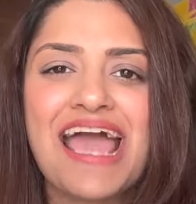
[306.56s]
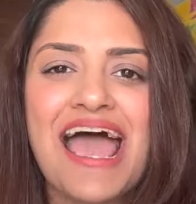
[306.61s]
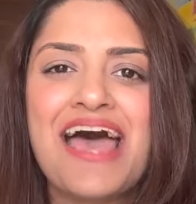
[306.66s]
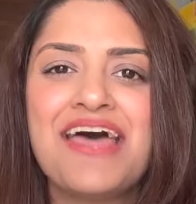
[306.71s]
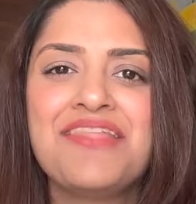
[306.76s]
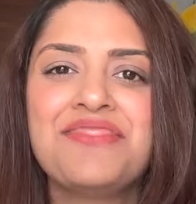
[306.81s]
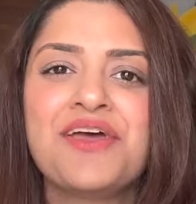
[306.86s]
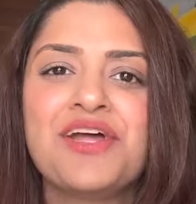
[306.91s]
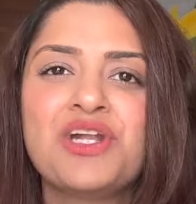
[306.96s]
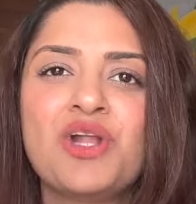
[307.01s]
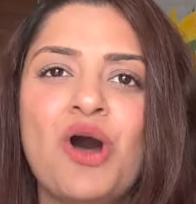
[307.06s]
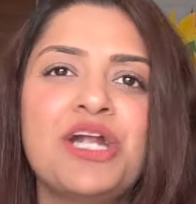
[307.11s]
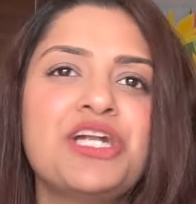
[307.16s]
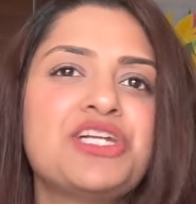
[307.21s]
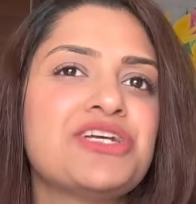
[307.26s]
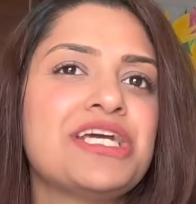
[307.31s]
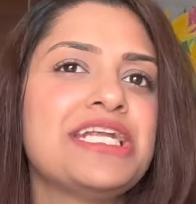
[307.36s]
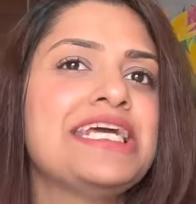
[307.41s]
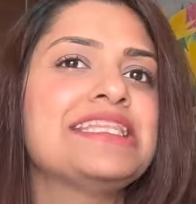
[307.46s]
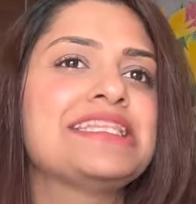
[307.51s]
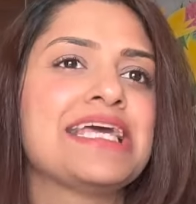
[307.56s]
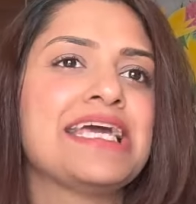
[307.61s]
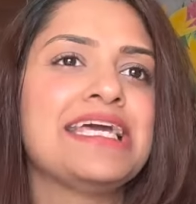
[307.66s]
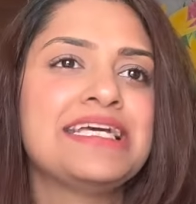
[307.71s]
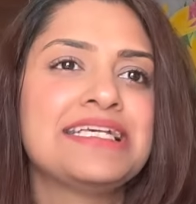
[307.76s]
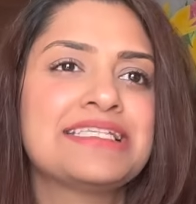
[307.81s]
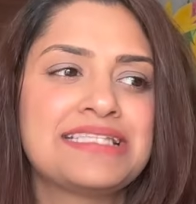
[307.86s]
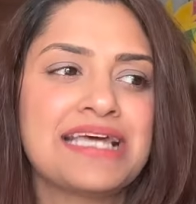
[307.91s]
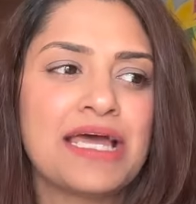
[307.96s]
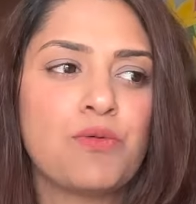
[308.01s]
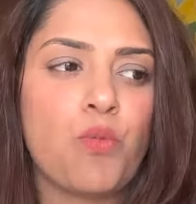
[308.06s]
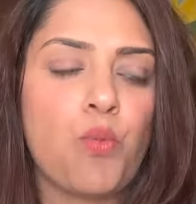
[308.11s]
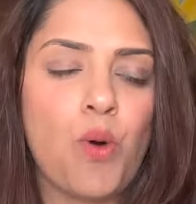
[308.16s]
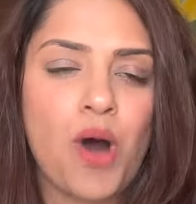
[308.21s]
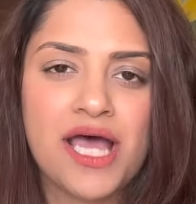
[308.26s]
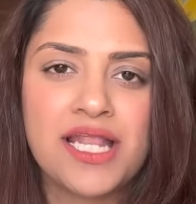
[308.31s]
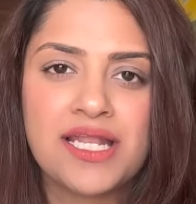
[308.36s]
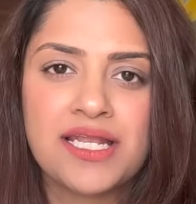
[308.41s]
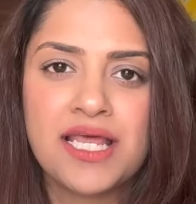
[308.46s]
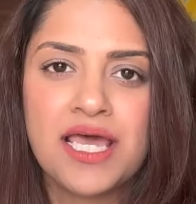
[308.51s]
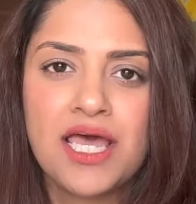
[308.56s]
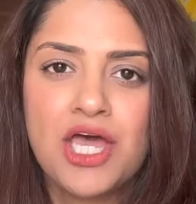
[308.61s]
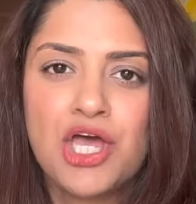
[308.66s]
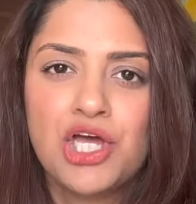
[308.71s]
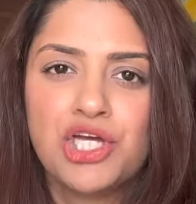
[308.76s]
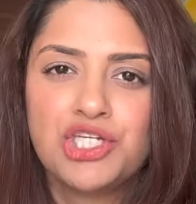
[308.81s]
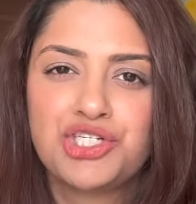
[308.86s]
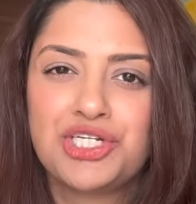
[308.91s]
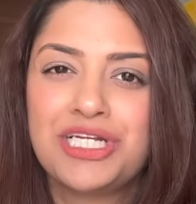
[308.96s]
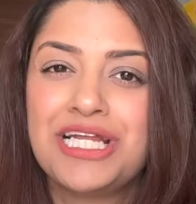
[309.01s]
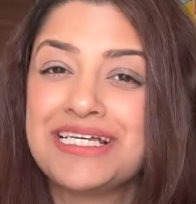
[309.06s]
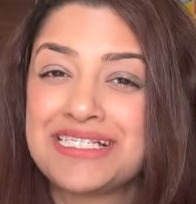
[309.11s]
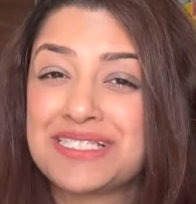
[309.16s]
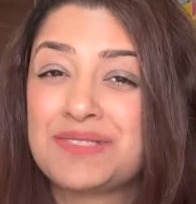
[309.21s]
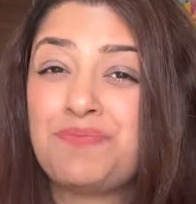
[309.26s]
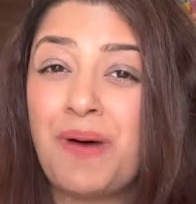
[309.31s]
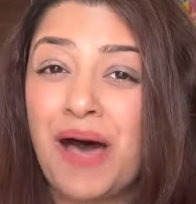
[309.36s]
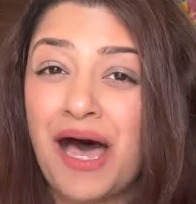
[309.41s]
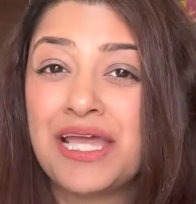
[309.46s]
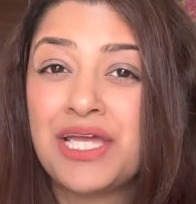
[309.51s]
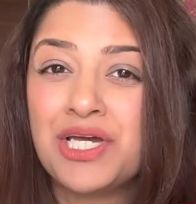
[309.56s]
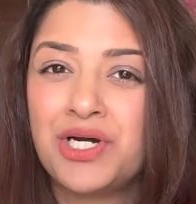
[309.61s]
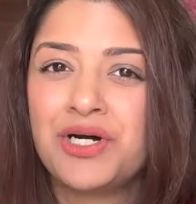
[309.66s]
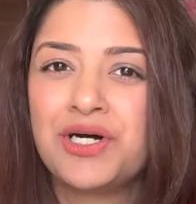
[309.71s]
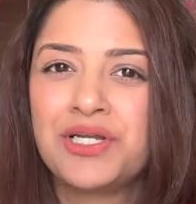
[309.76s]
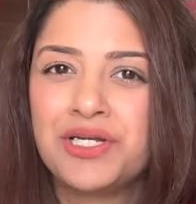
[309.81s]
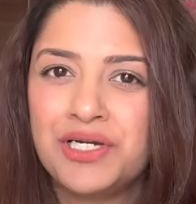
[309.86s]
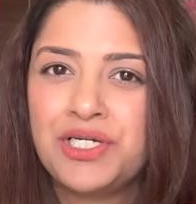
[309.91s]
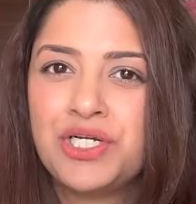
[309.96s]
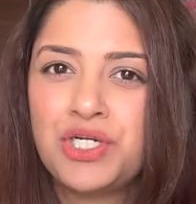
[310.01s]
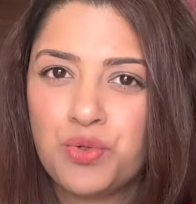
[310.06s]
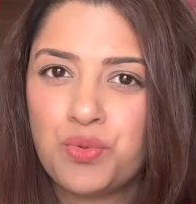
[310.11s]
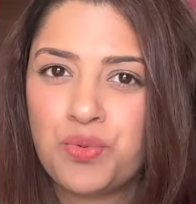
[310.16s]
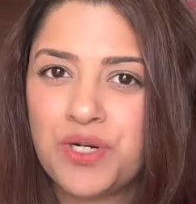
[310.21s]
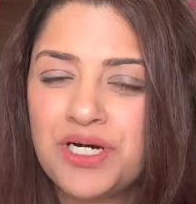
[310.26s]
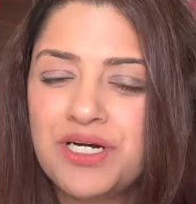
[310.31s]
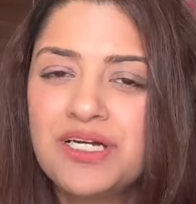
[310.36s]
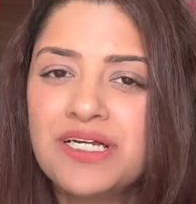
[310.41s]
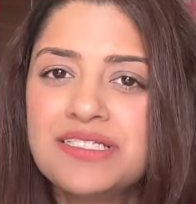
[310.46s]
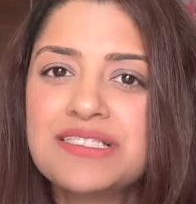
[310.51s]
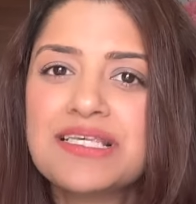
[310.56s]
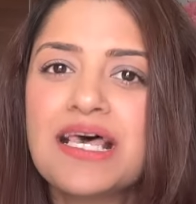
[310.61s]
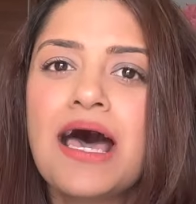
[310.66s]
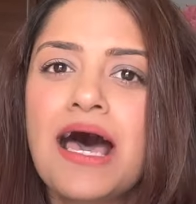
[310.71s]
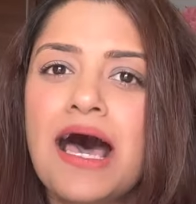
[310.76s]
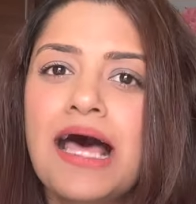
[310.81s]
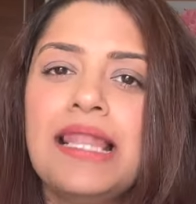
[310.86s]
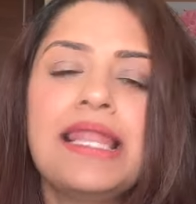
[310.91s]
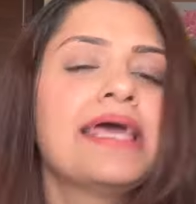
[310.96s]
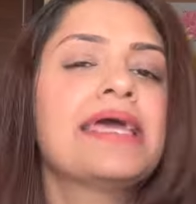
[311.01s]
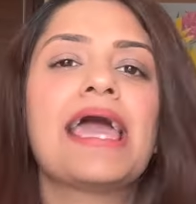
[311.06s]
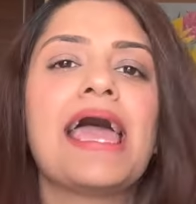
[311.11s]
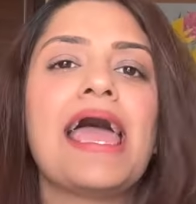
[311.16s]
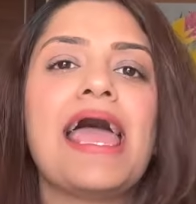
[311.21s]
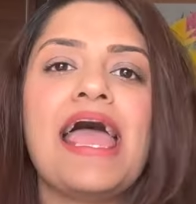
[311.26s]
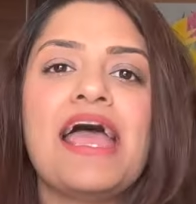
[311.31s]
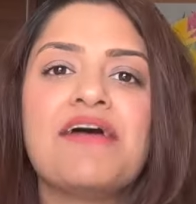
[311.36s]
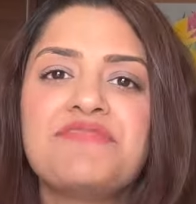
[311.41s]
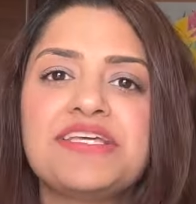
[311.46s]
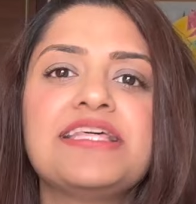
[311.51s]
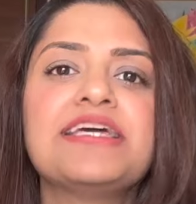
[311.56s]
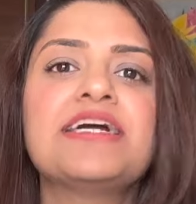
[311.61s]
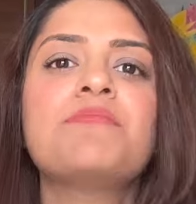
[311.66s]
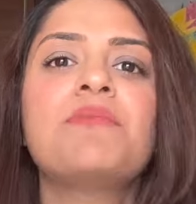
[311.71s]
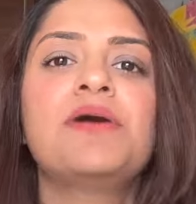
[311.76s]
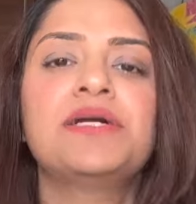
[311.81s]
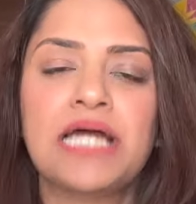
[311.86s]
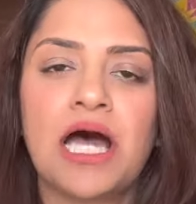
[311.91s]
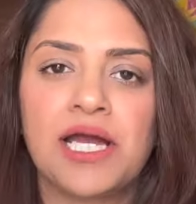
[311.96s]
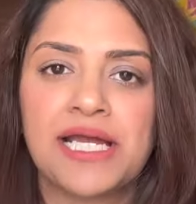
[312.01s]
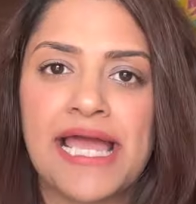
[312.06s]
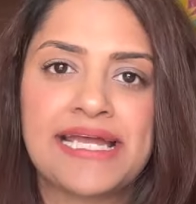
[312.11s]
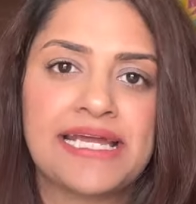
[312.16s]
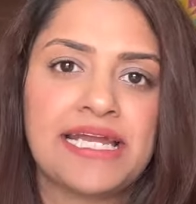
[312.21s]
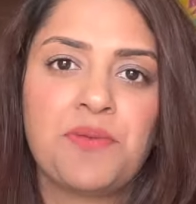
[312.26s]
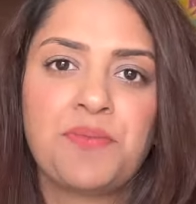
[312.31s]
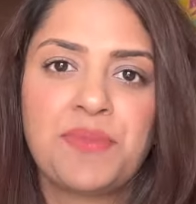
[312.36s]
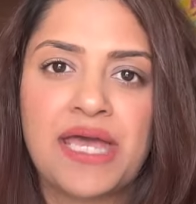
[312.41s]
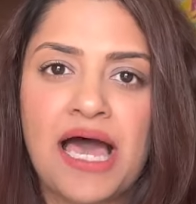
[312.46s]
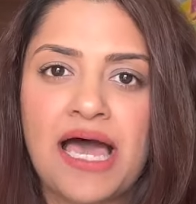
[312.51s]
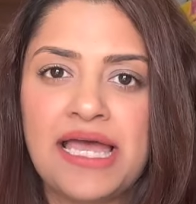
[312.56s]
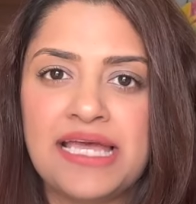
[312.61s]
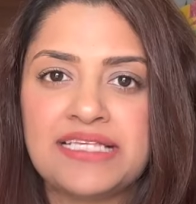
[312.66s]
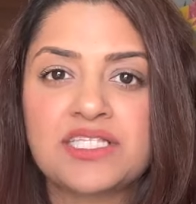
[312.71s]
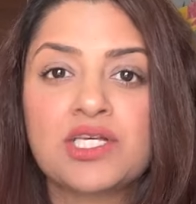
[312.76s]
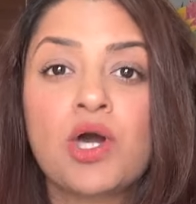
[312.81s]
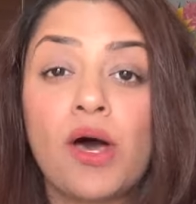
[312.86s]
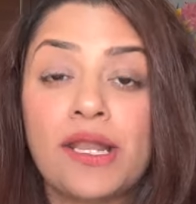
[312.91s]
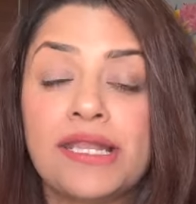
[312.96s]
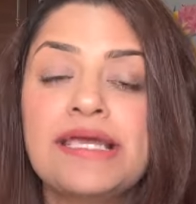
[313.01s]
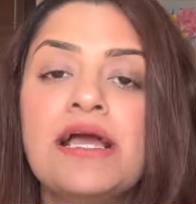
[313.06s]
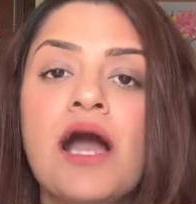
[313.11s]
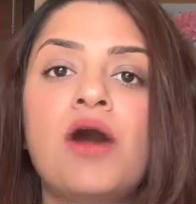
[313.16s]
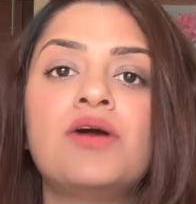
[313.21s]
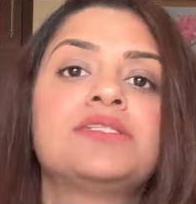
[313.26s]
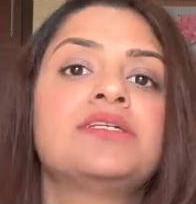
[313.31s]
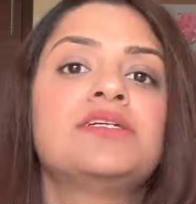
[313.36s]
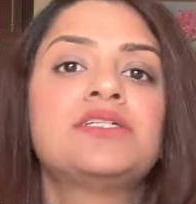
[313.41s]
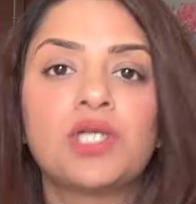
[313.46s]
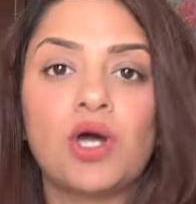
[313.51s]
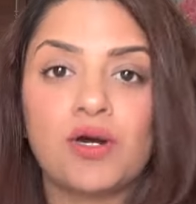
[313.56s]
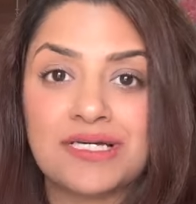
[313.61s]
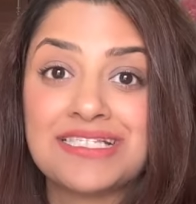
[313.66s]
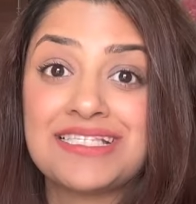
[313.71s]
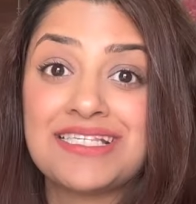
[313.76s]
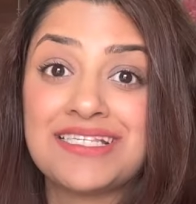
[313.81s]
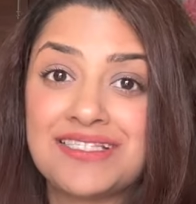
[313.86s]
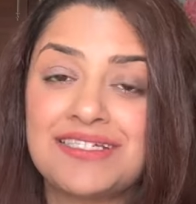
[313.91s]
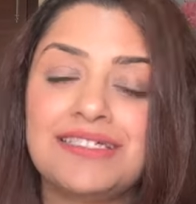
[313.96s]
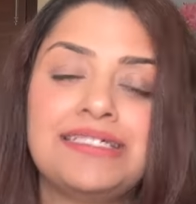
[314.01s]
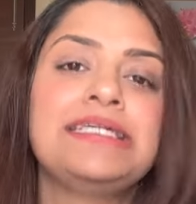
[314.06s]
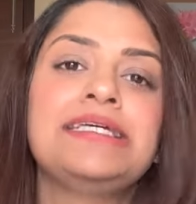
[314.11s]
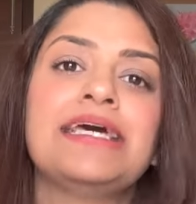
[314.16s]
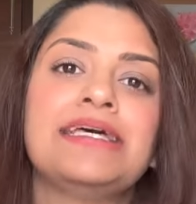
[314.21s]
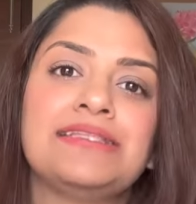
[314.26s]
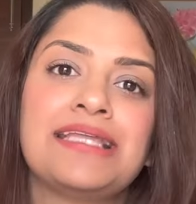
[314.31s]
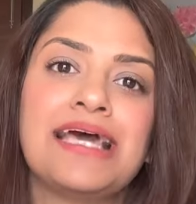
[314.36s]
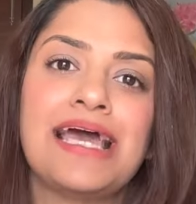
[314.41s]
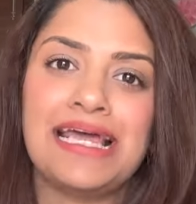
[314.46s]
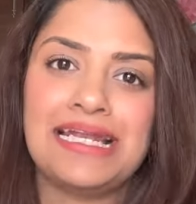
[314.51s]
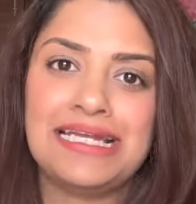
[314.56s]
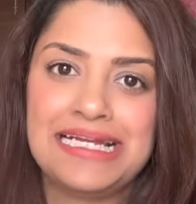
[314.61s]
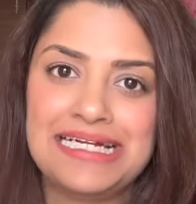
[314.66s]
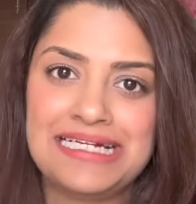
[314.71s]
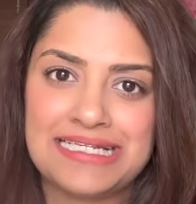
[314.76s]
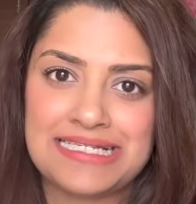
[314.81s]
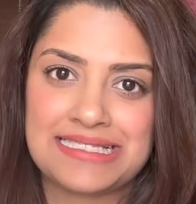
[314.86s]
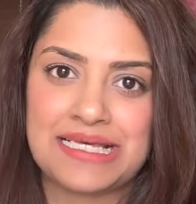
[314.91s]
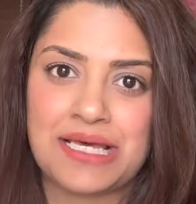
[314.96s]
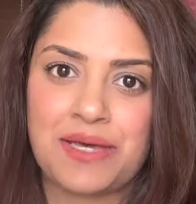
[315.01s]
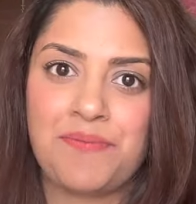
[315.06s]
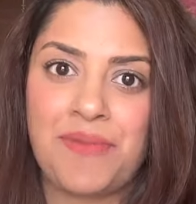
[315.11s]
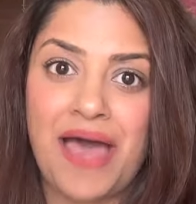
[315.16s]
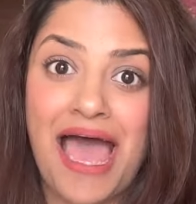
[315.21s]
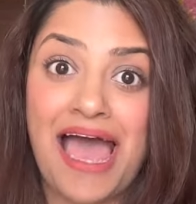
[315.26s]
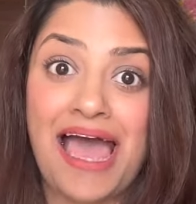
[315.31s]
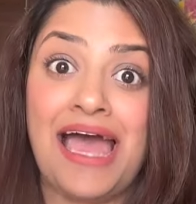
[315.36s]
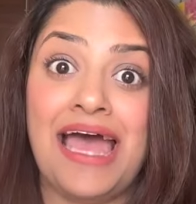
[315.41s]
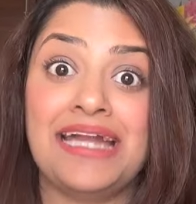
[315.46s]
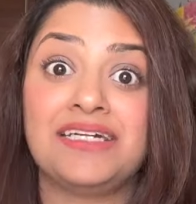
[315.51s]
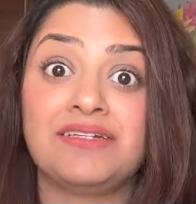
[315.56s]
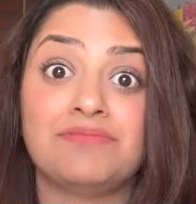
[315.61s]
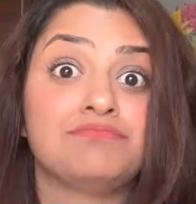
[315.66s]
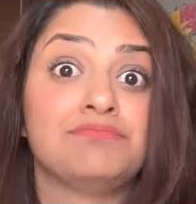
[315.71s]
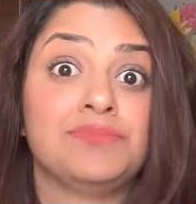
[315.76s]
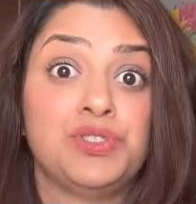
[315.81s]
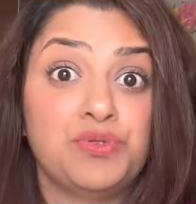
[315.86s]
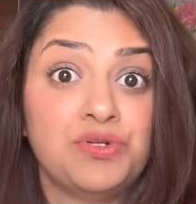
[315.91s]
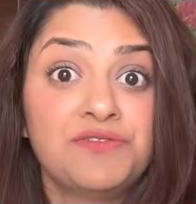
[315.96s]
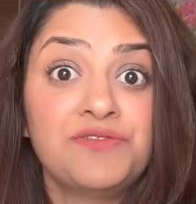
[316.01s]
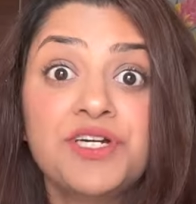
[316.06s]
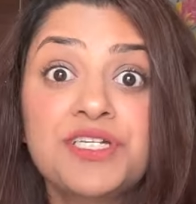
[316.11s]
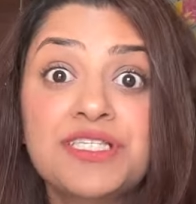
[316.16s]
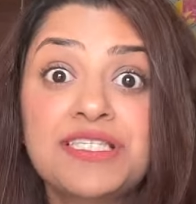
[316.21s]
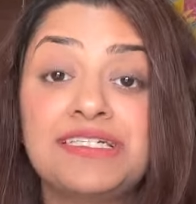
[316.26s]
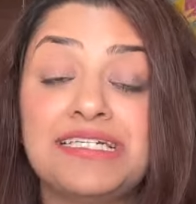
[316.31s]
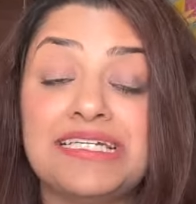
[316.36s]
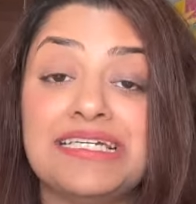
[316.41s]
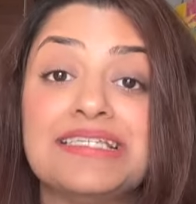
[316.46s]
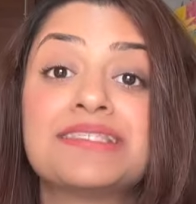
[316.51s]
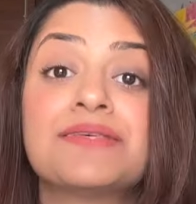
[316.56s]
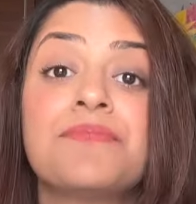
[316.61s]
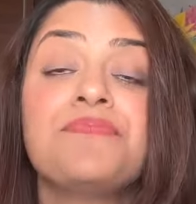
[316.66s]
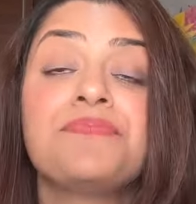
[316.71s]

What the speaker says: and they're not really things that one should aspire towards. Like everything about dark academia is calling out the toxicity and the elitism at universities.